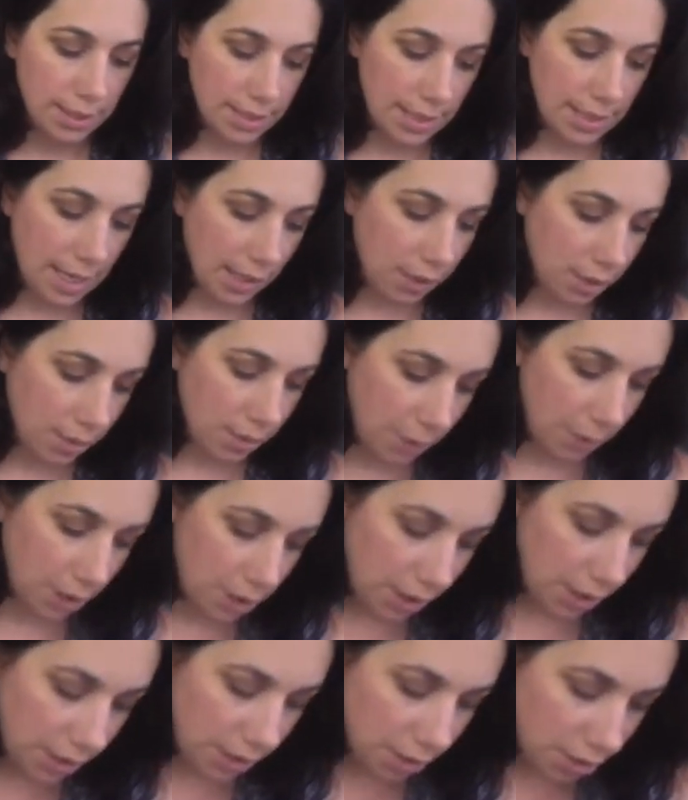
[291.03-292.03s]
It's actually
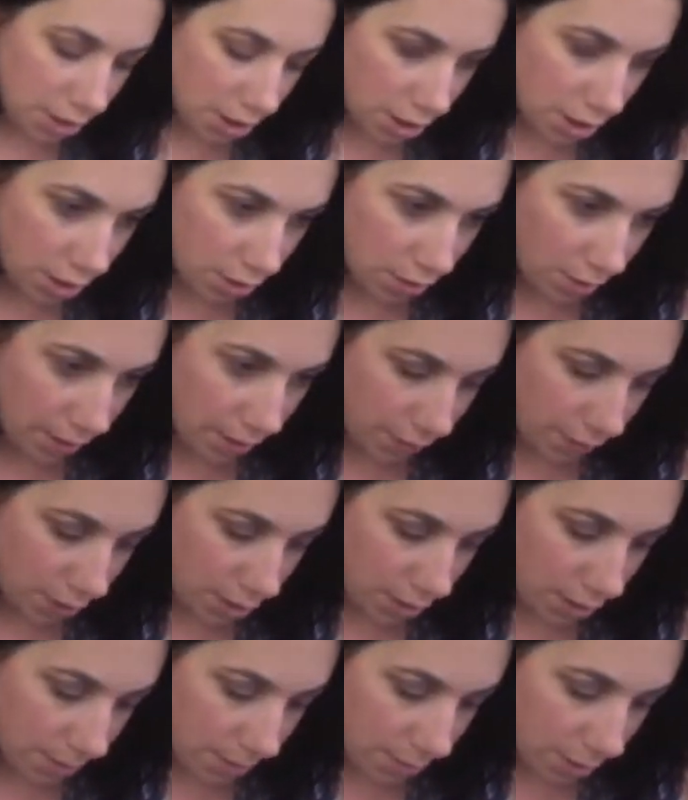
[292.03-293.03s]
much easier to do if
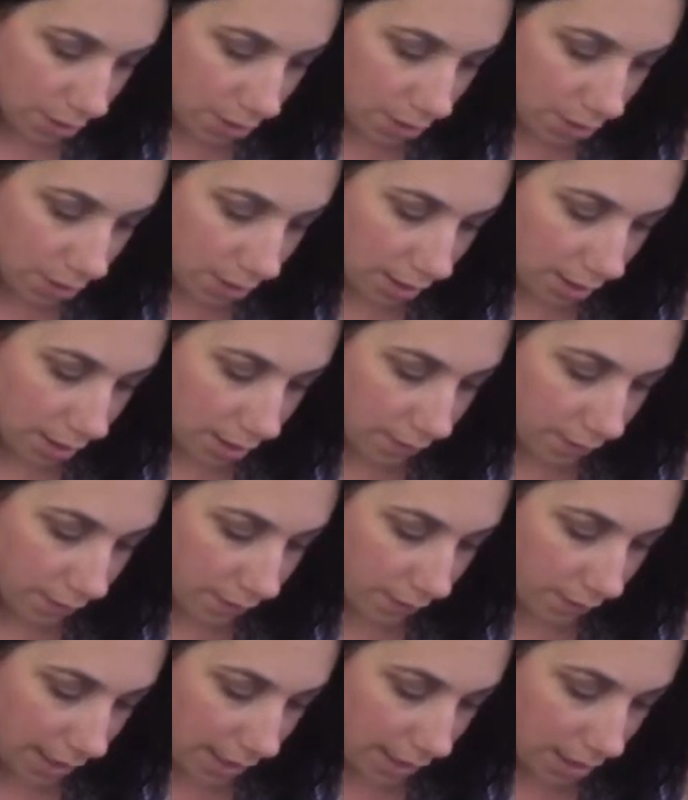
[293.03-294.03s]
you just put your hand
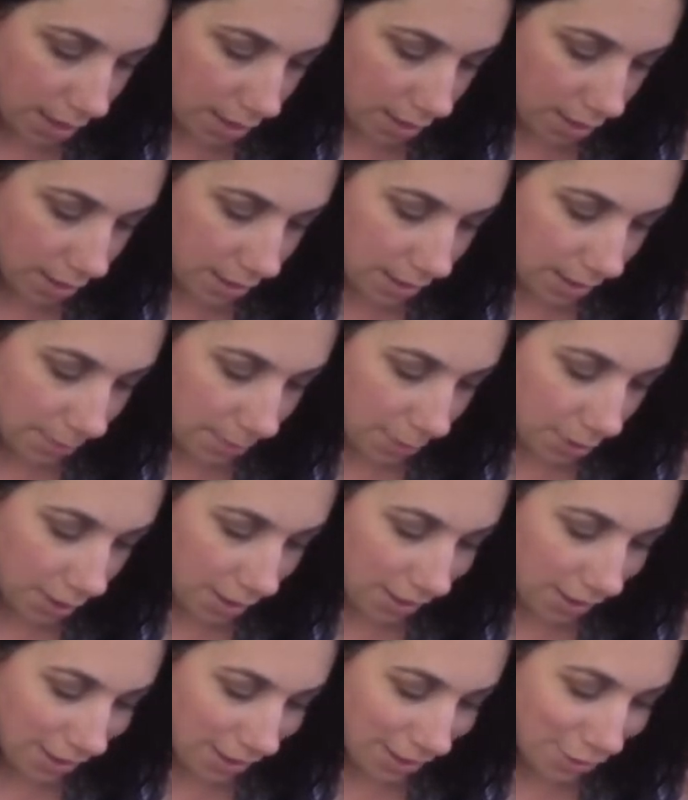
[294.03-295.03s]
flat on a
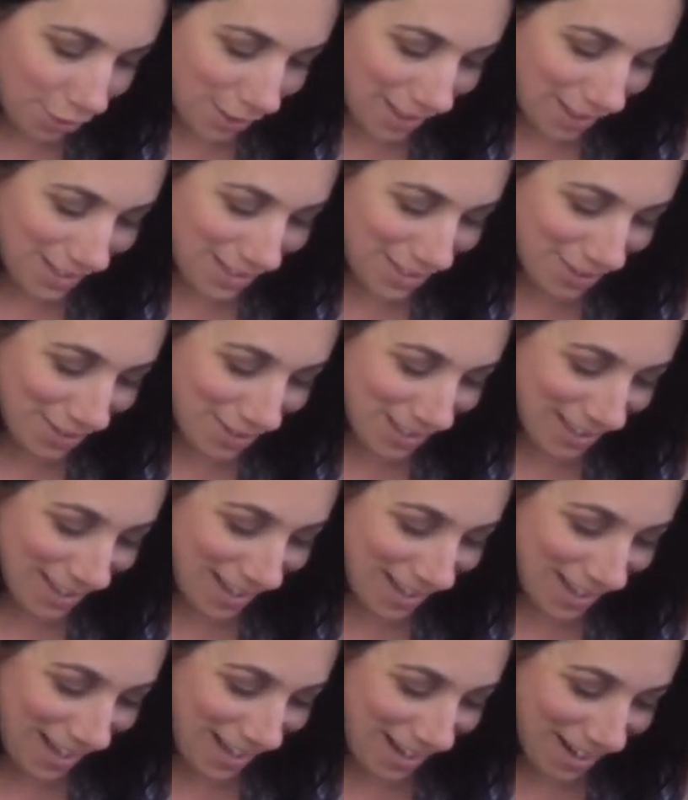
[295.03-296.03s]
table and not try and do it
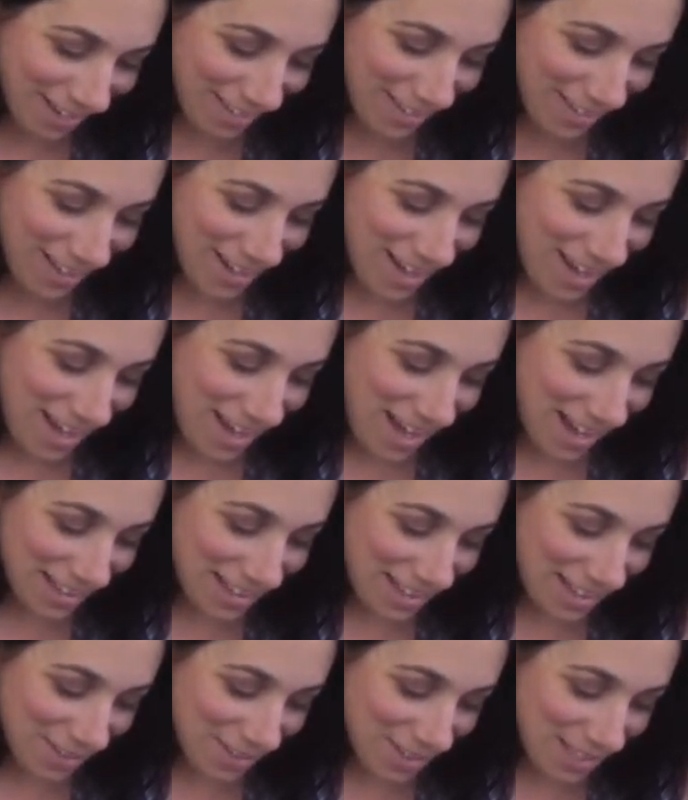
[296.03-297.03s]
in the air
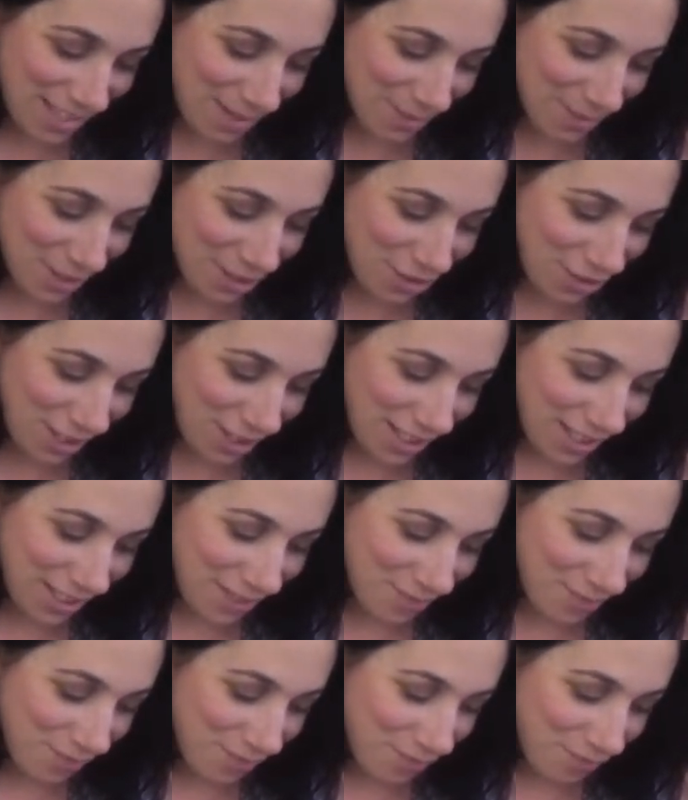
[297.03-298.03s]
as I was
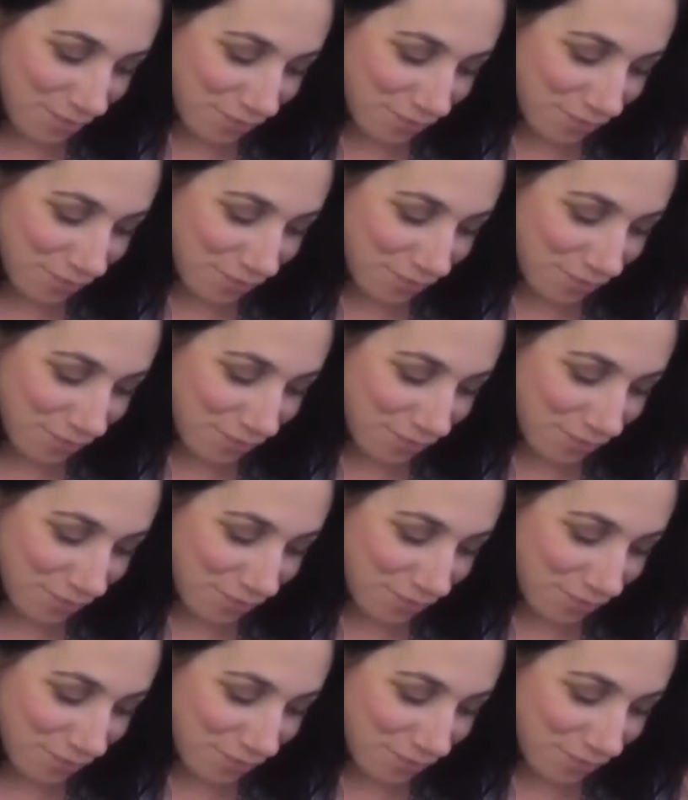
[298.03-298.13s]
demonstrating.